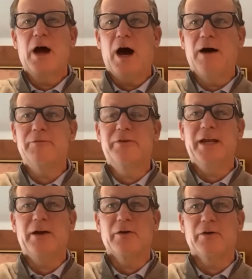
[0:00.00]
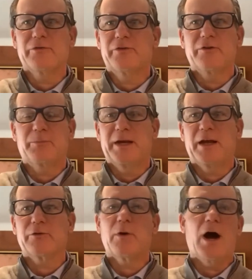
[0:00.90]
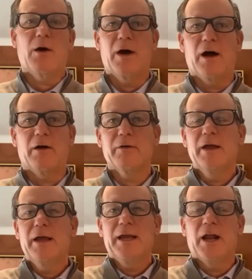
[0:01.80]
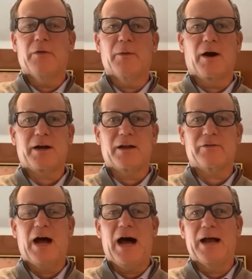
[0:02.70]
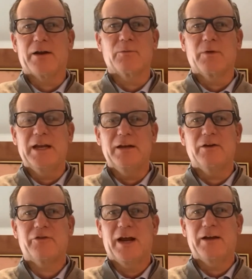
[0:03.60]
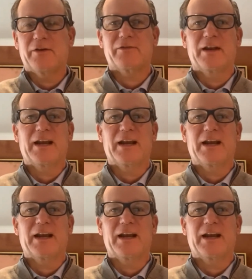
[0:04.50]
of deals just because, well, the market's hot and we need to chase this, and